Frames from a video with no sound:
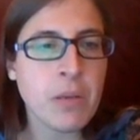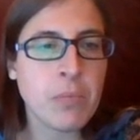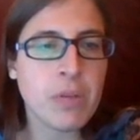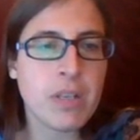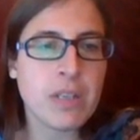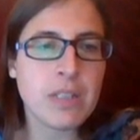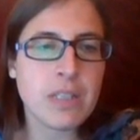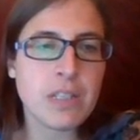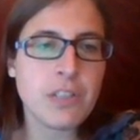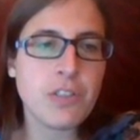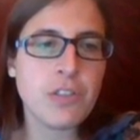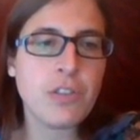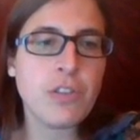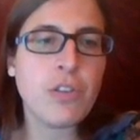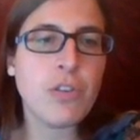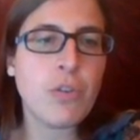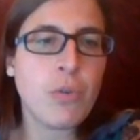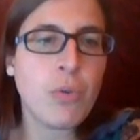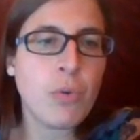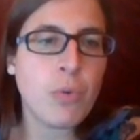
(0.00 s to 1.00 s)
Because as you
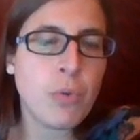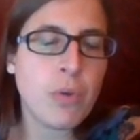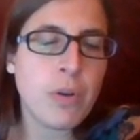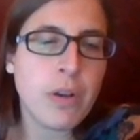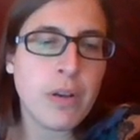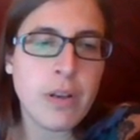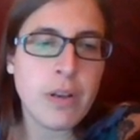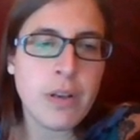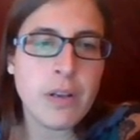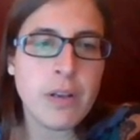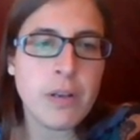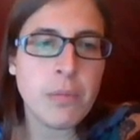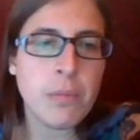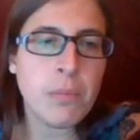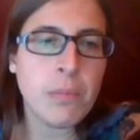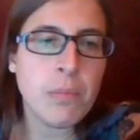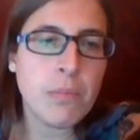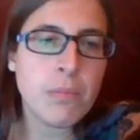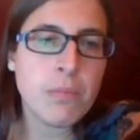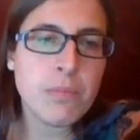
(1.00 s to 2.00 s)
know,
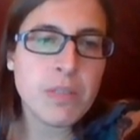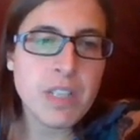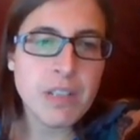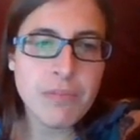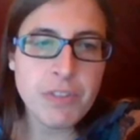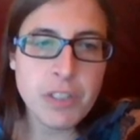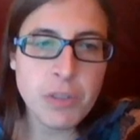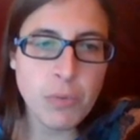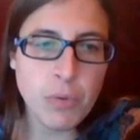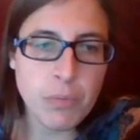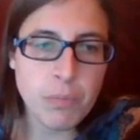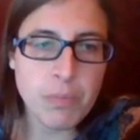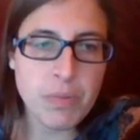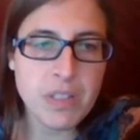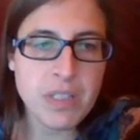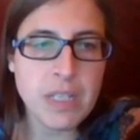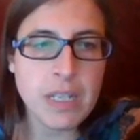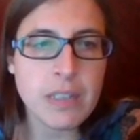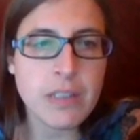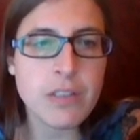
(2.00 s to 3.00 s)

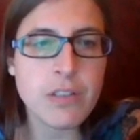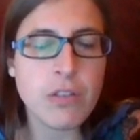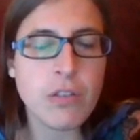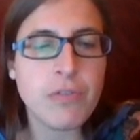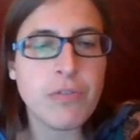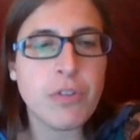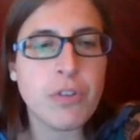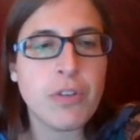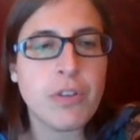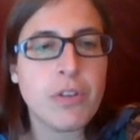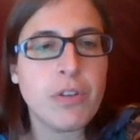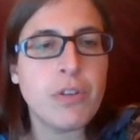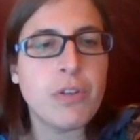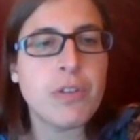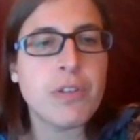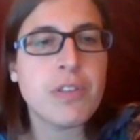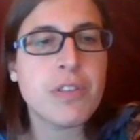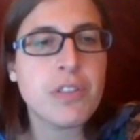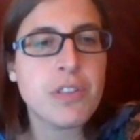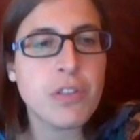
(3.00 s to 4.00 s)
71% of our
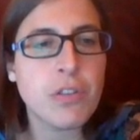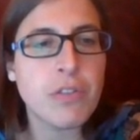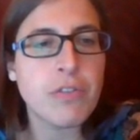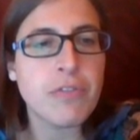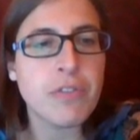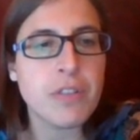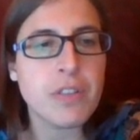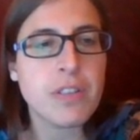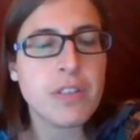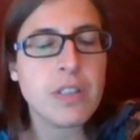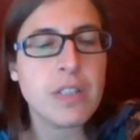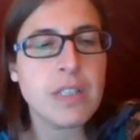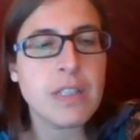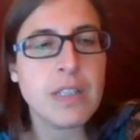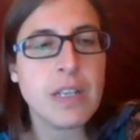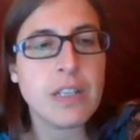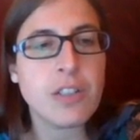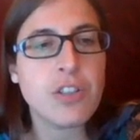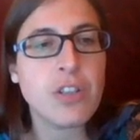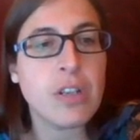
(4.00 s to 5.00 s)
Earth's surface is
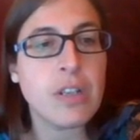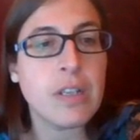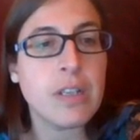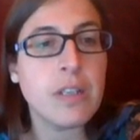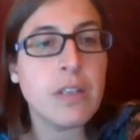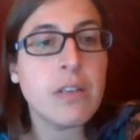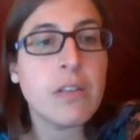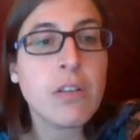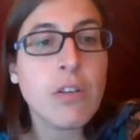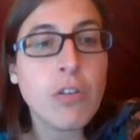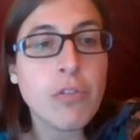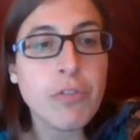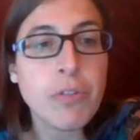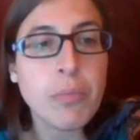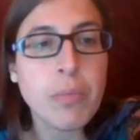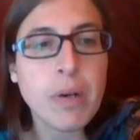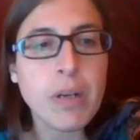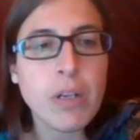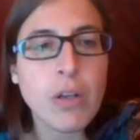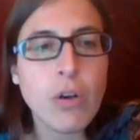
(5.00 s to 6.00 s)
actually
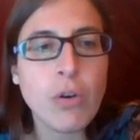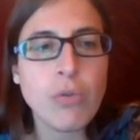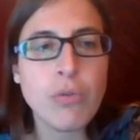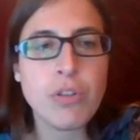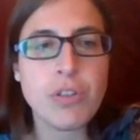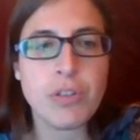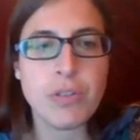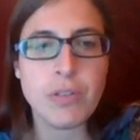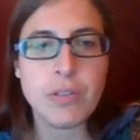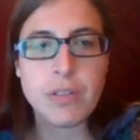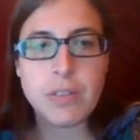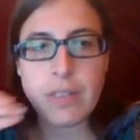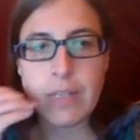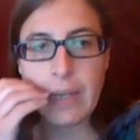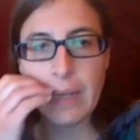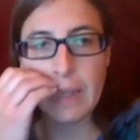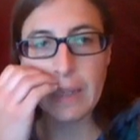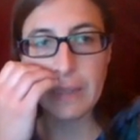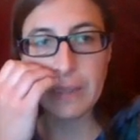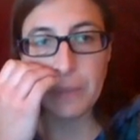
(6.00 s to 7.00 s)
covered by oceans.
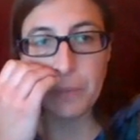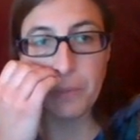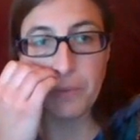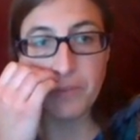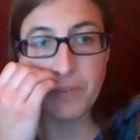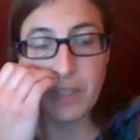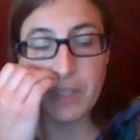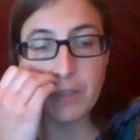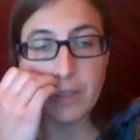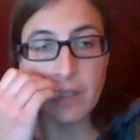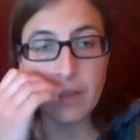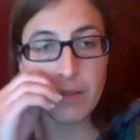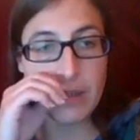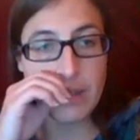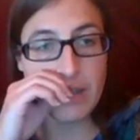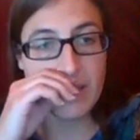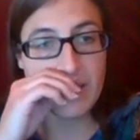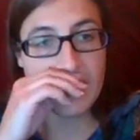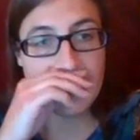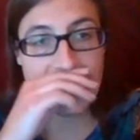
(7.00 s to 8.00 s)
And we've seen that
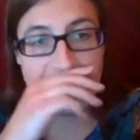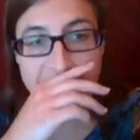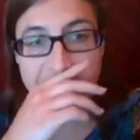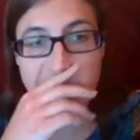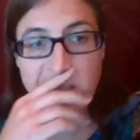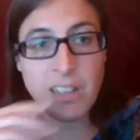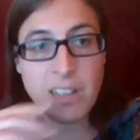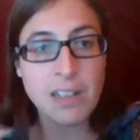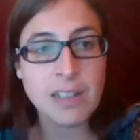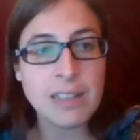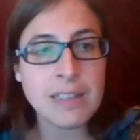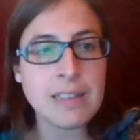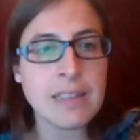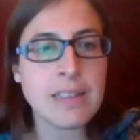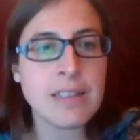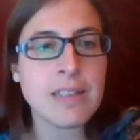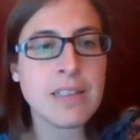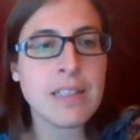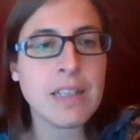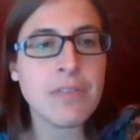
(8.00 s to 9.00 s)
since the
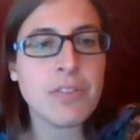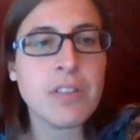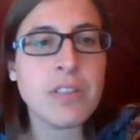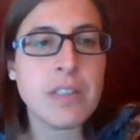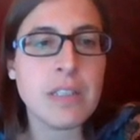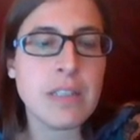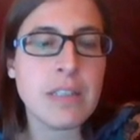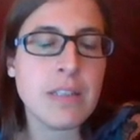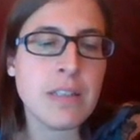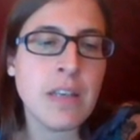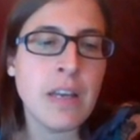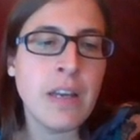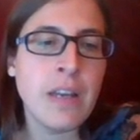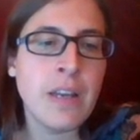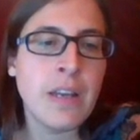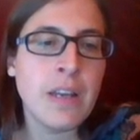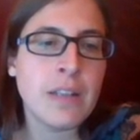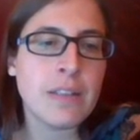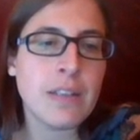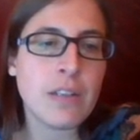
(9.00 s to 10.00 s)
1970s,
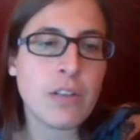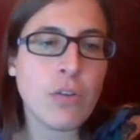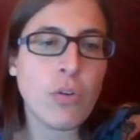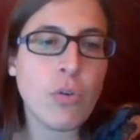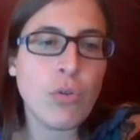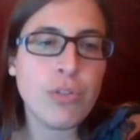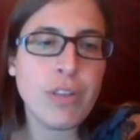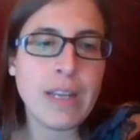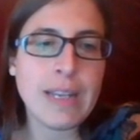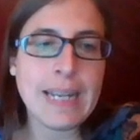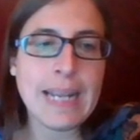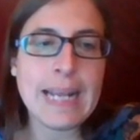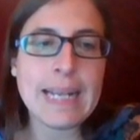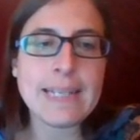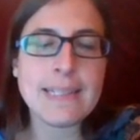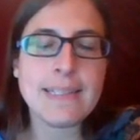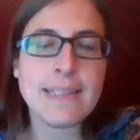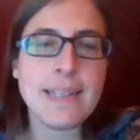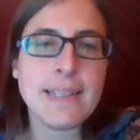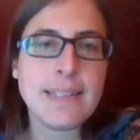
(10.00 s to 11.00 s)
that all that
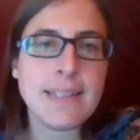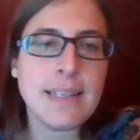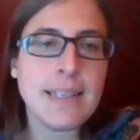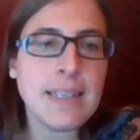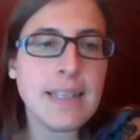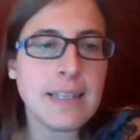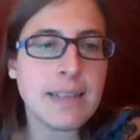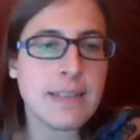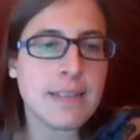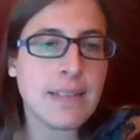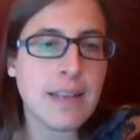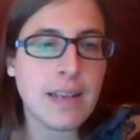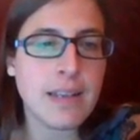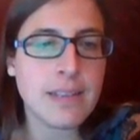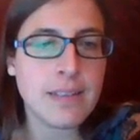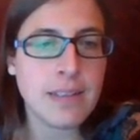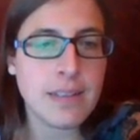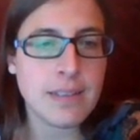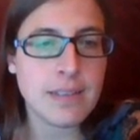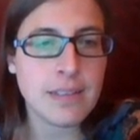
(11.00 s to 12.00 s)
excess heat,
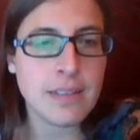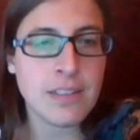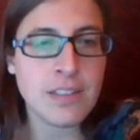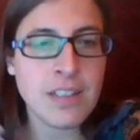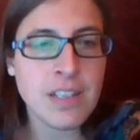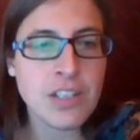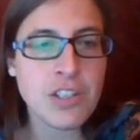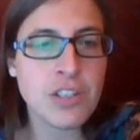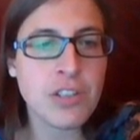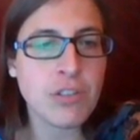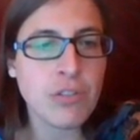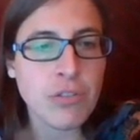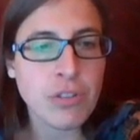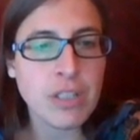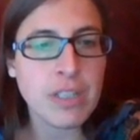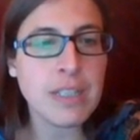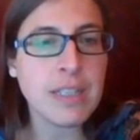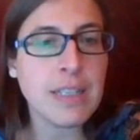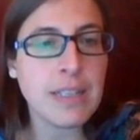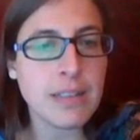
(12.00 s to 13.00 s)
that additional
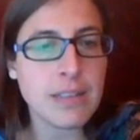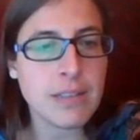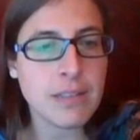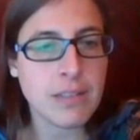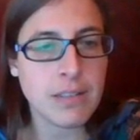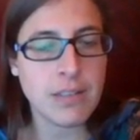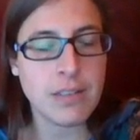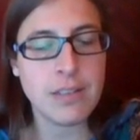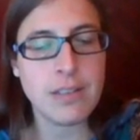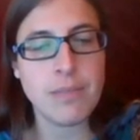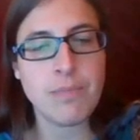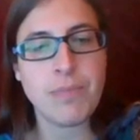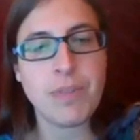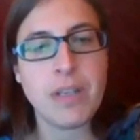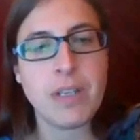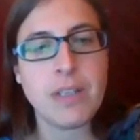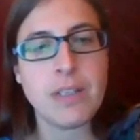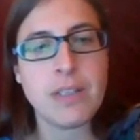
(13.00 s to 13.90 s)
heat that